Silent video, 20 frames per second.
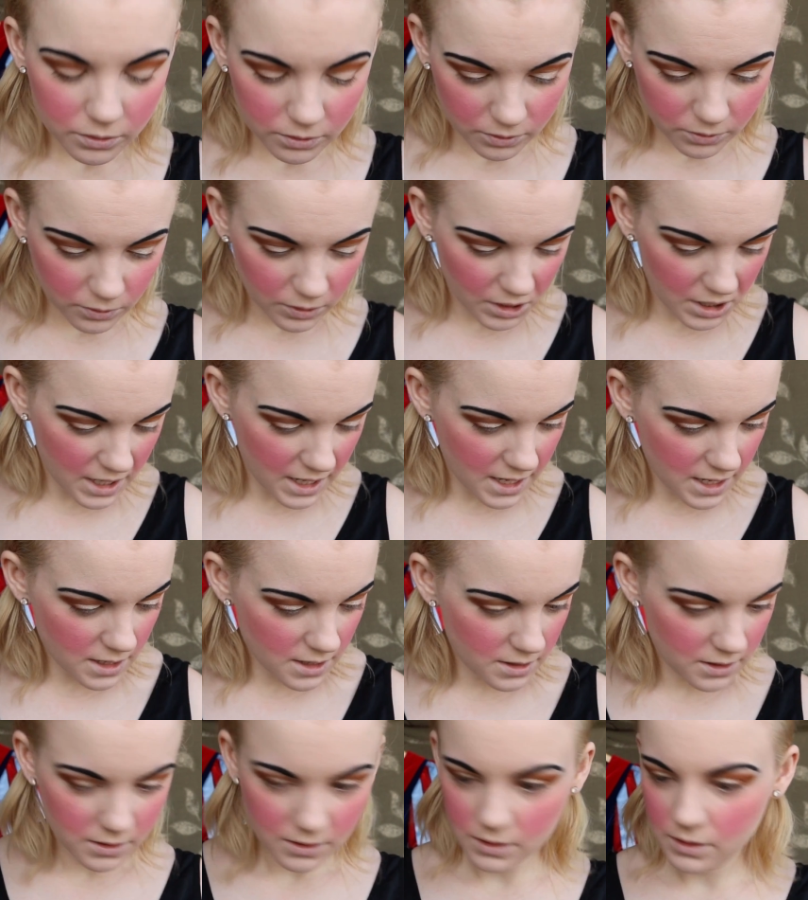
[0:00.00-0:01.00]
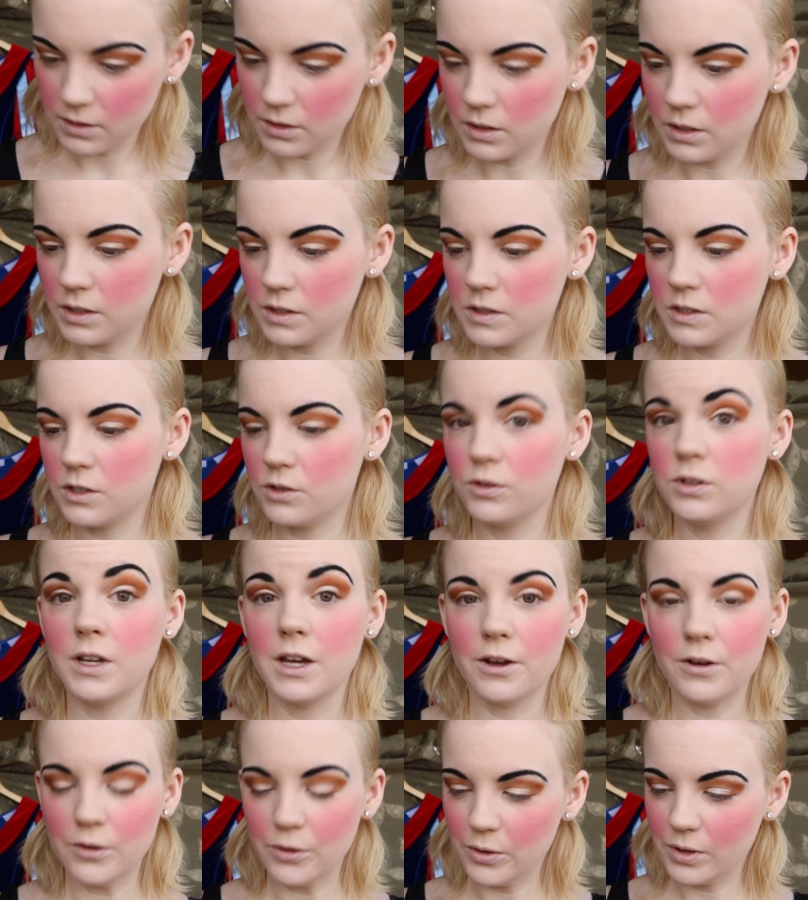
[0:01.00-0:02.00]
Okay, and so
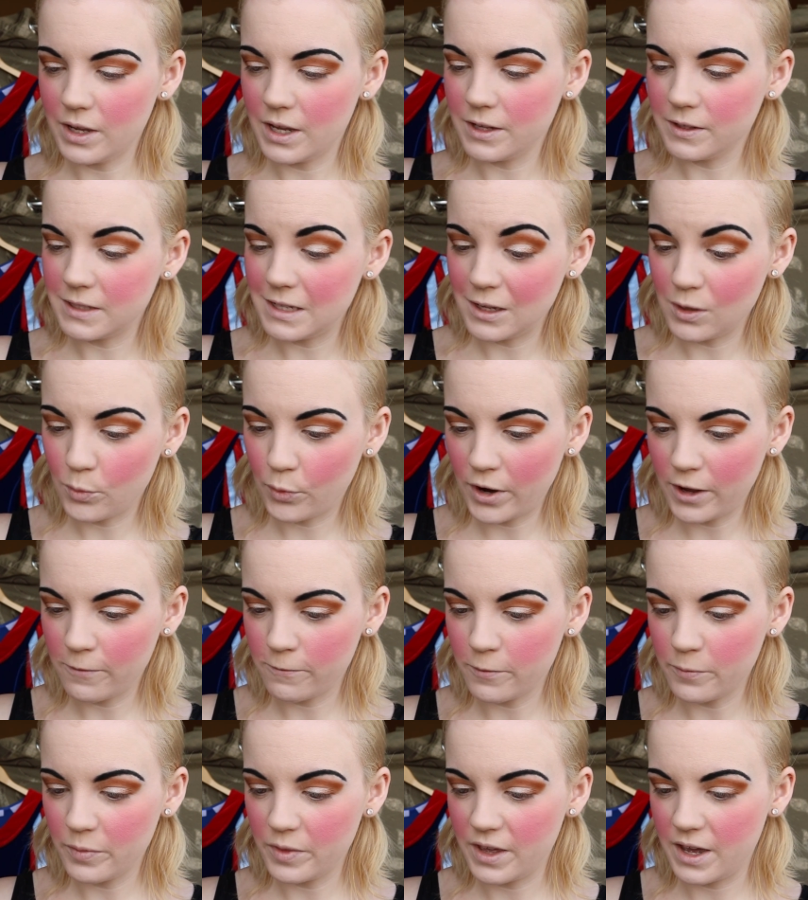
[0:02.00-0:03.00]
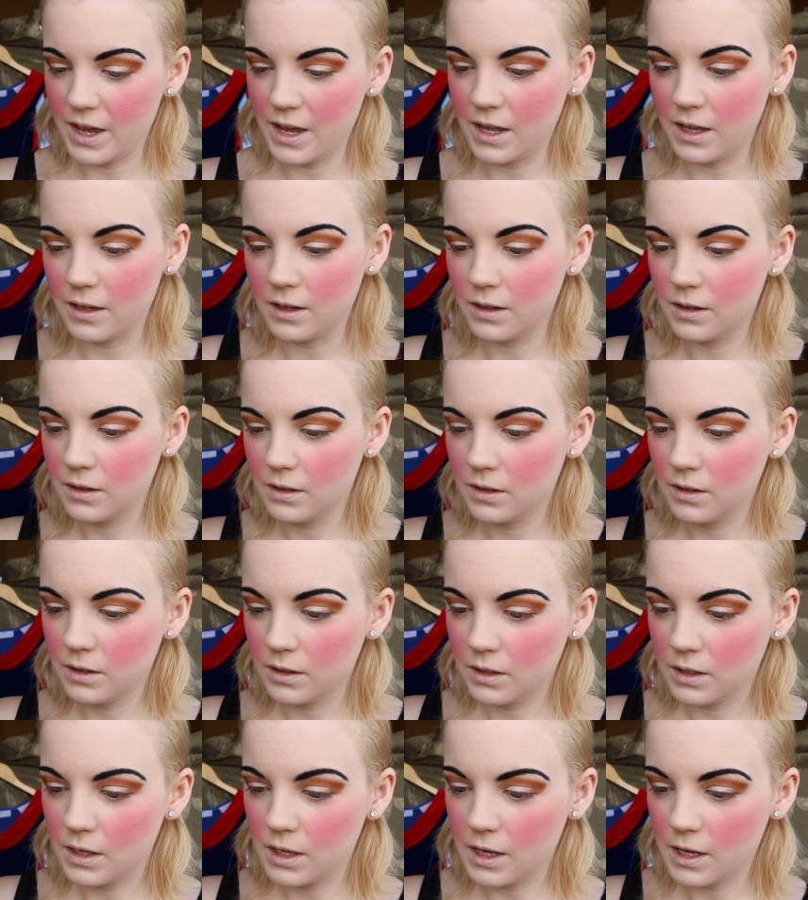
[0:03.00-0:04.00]
now I'll take a break from that
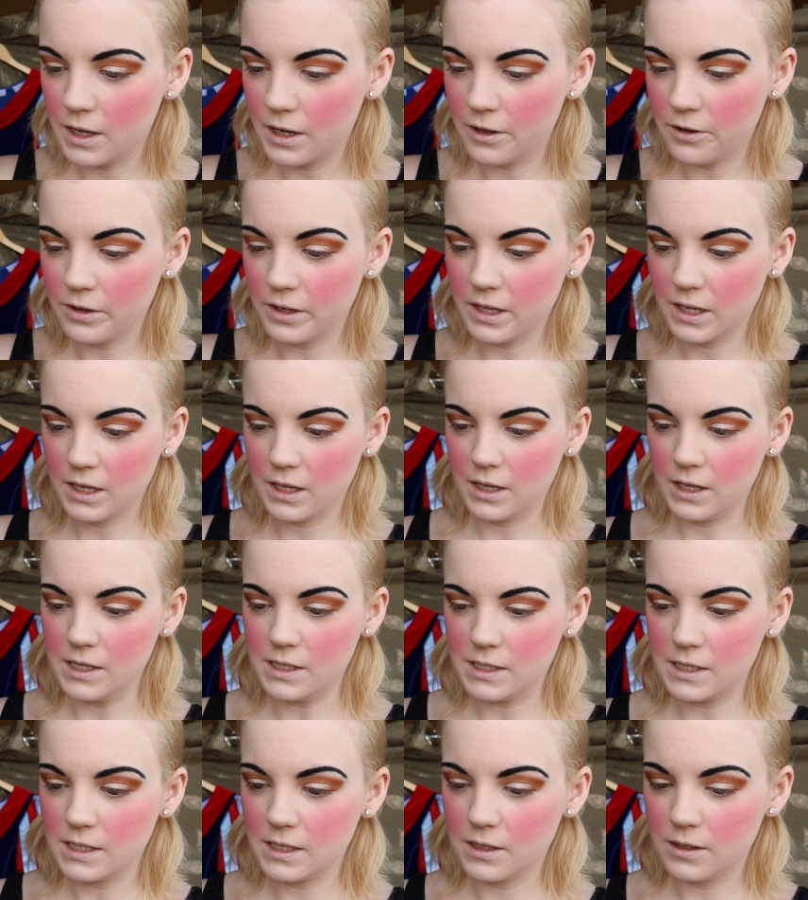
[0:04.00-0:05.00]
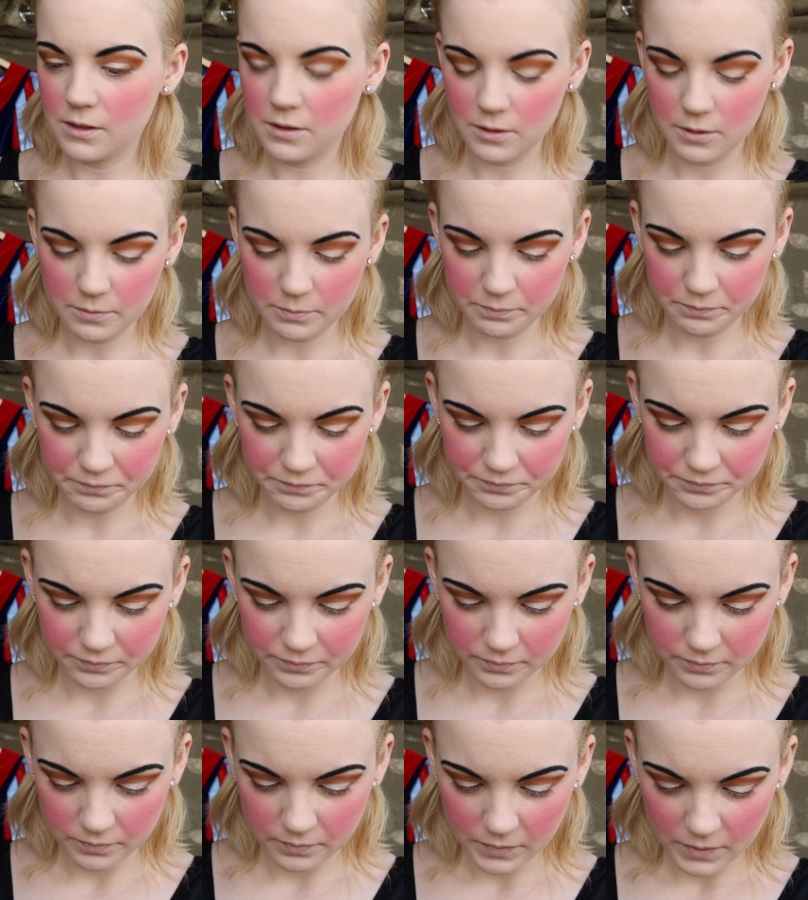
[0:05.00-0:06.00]
and I'll get
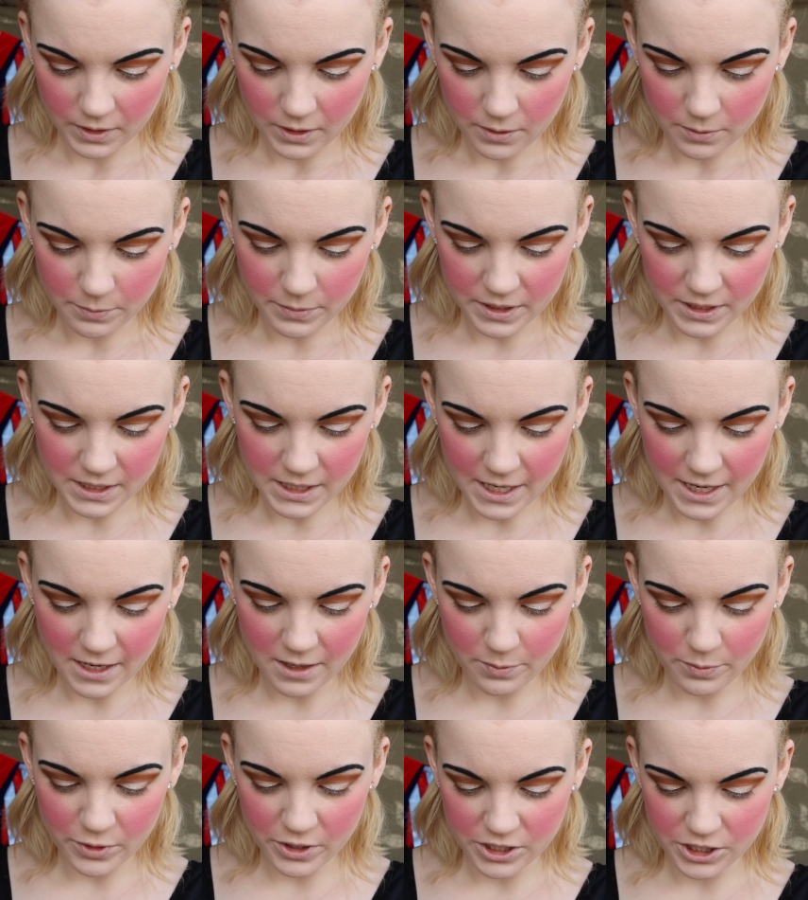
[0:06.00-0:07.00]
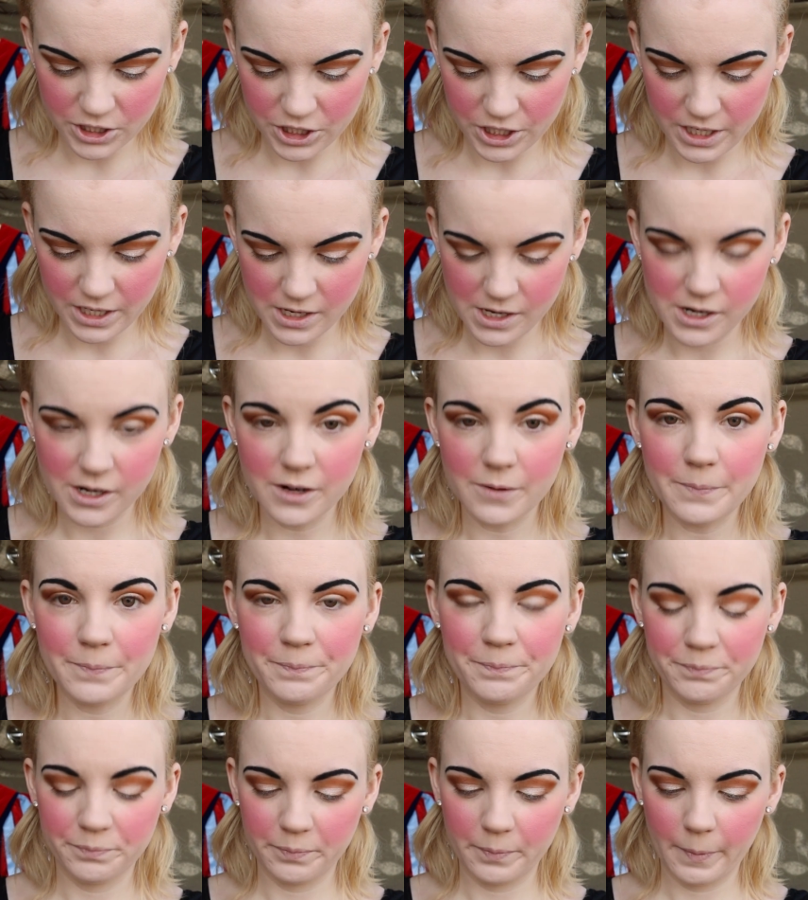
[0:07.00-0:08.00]
my tiny brush here.
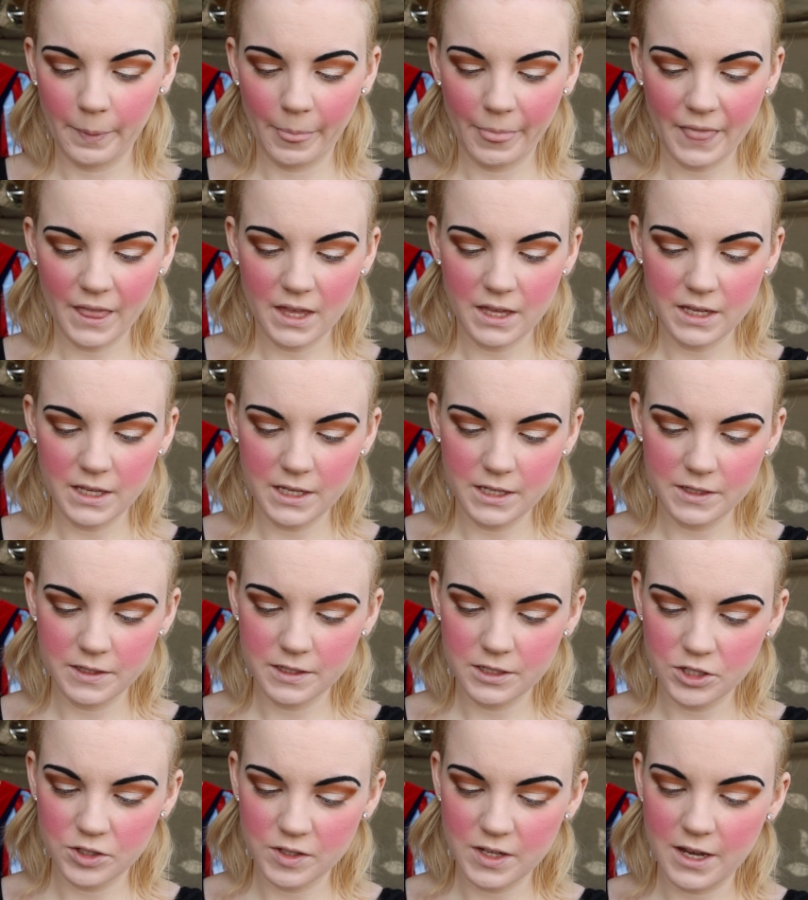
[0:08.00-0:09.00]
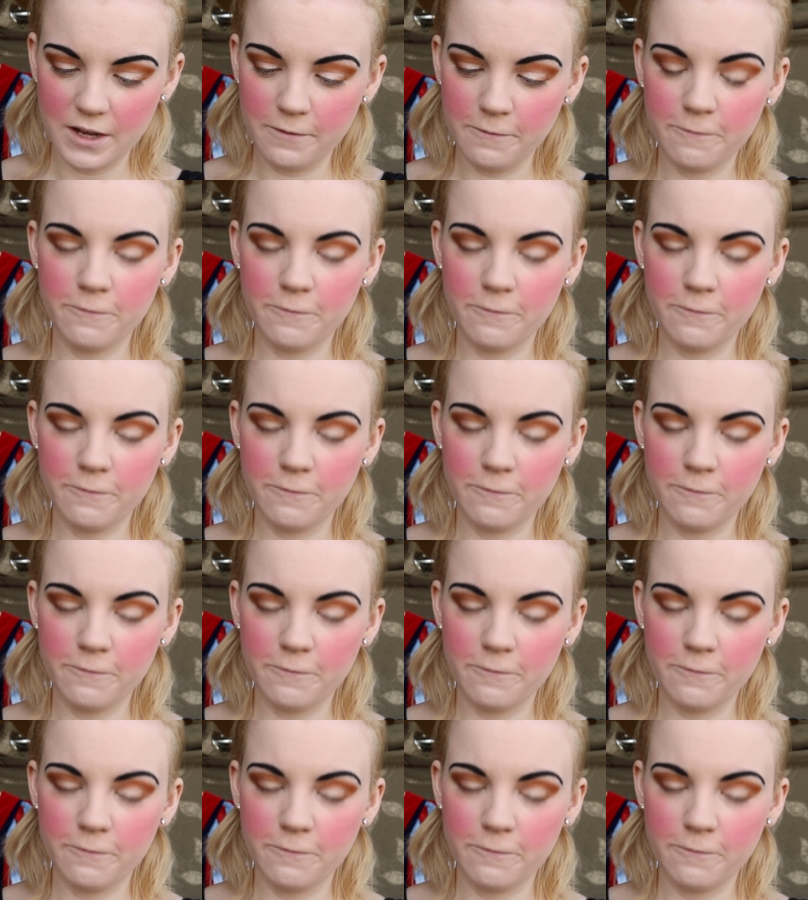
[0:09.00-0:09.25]
It's just kind of